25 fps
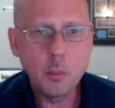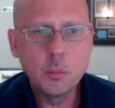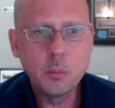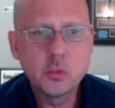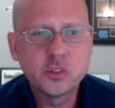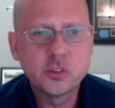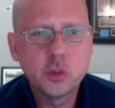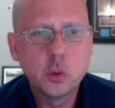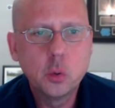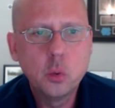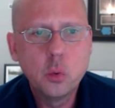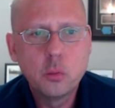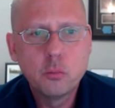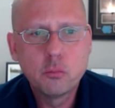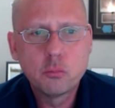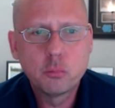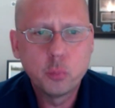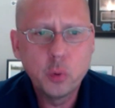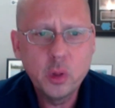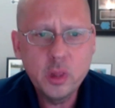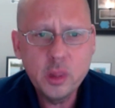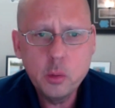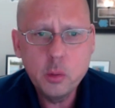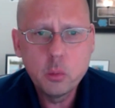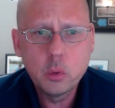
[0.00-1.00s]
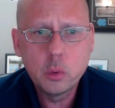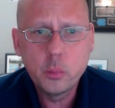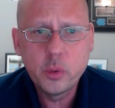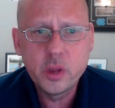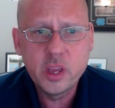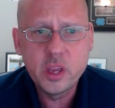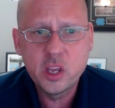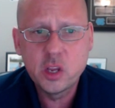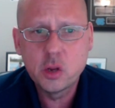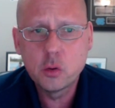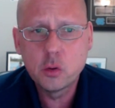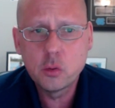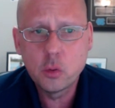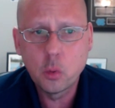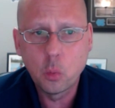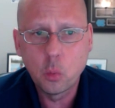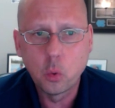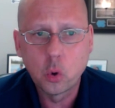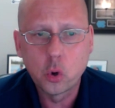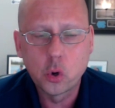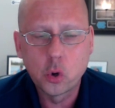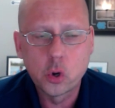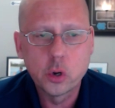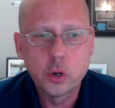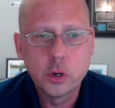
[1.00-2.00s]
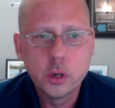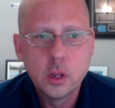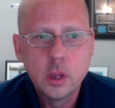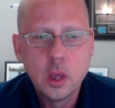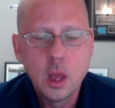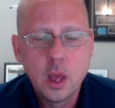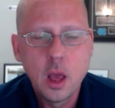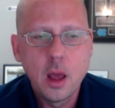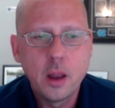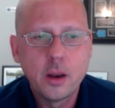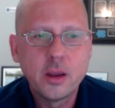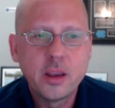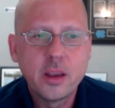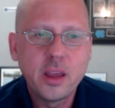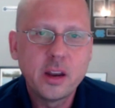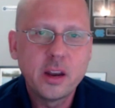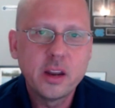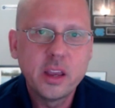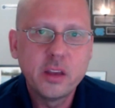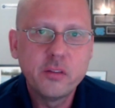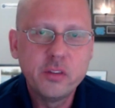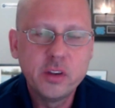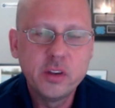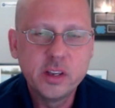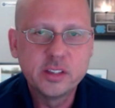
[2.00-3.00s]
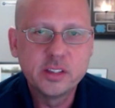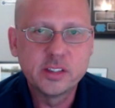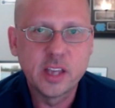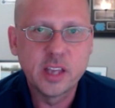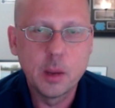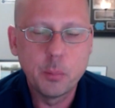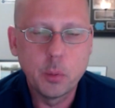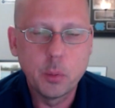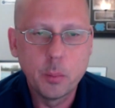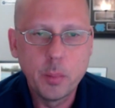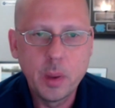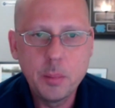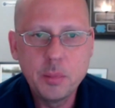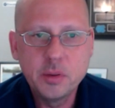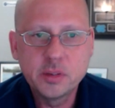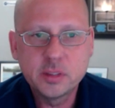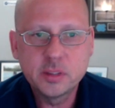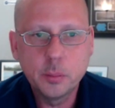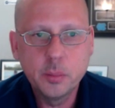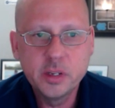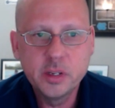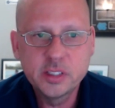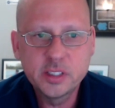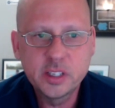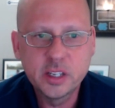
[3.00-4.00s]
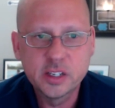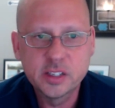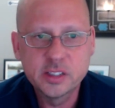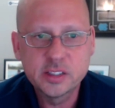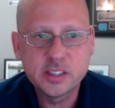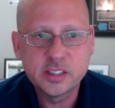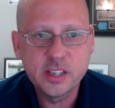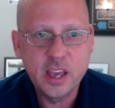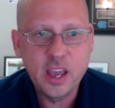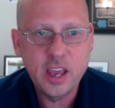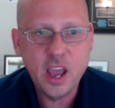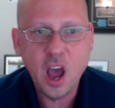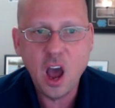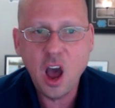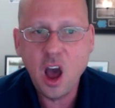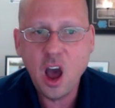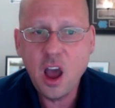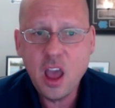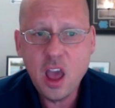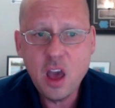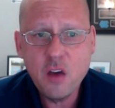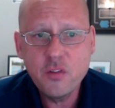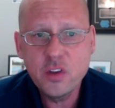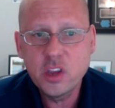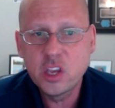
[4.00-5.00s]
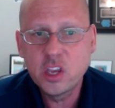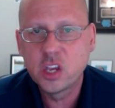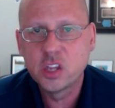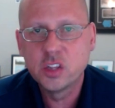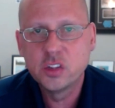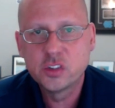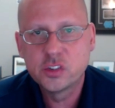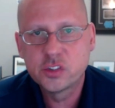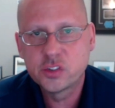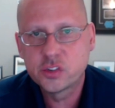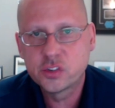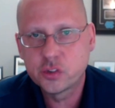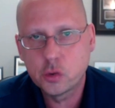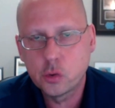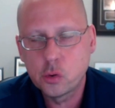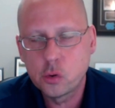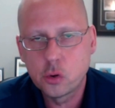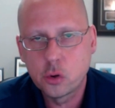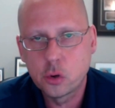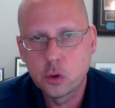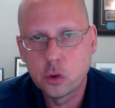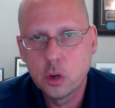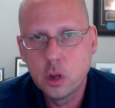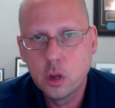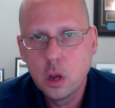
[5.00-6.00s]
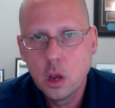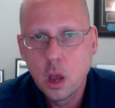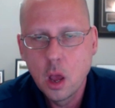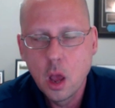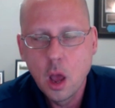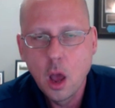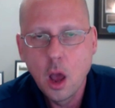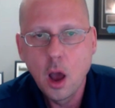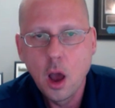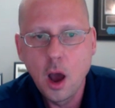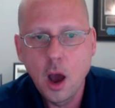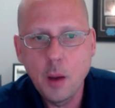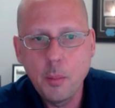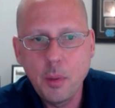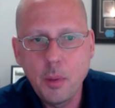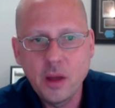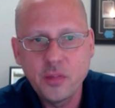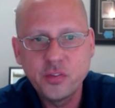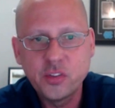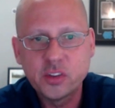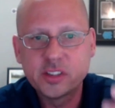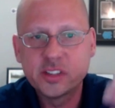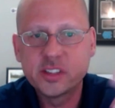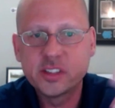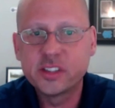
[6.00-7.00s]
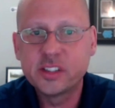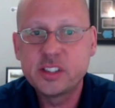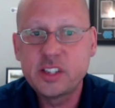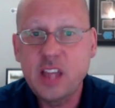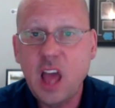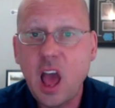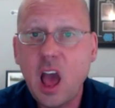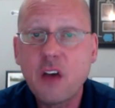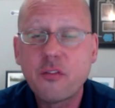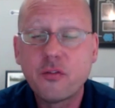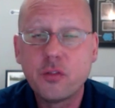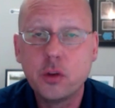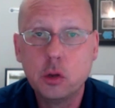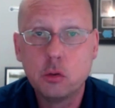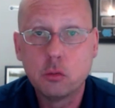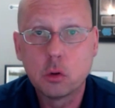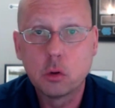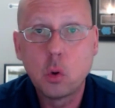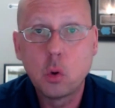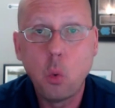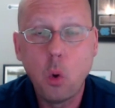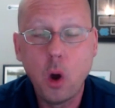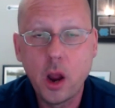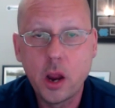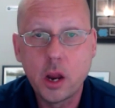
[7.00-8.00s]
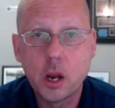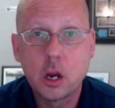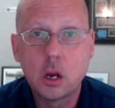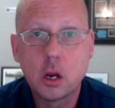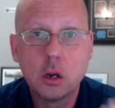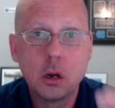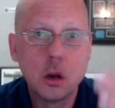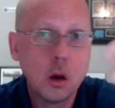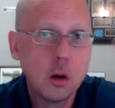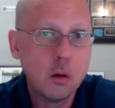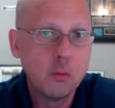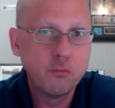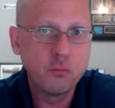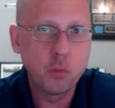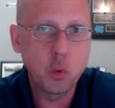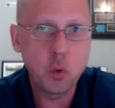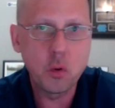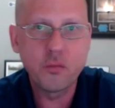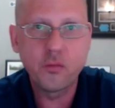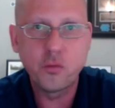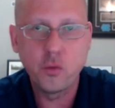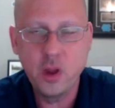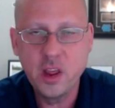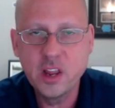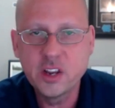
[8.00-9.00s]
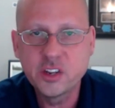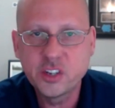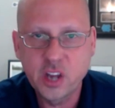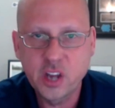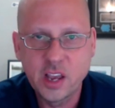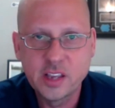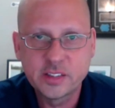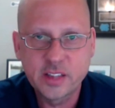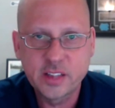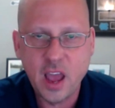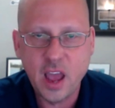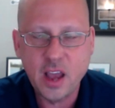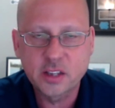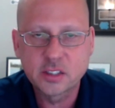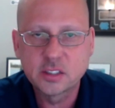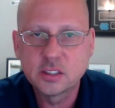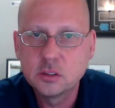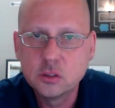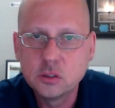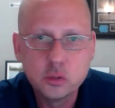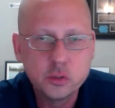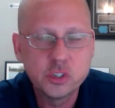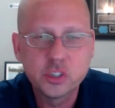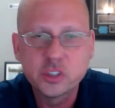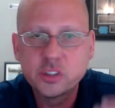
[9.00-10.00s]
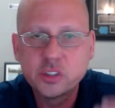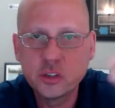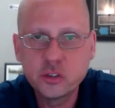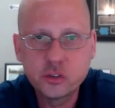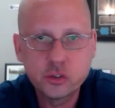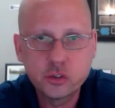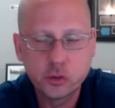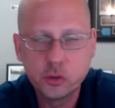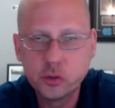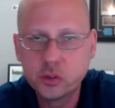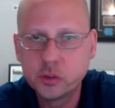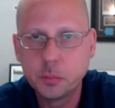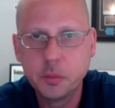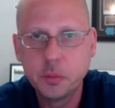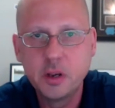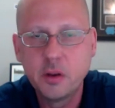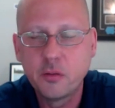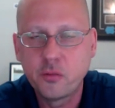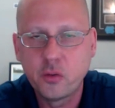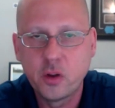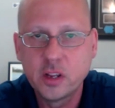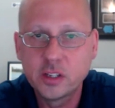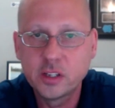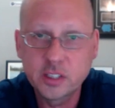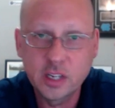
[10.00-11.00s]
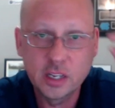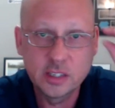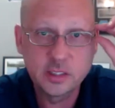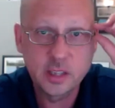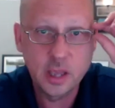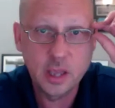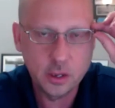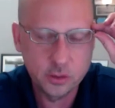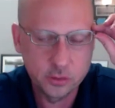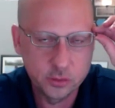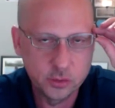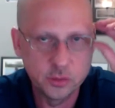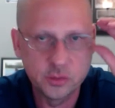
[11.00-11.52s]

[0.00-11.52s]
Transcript: So really when we hear the word, and kind of give you an example, maybe somebody's going to say, I have a concern about the staffing required for franchise X. You just introduced me to franchise X.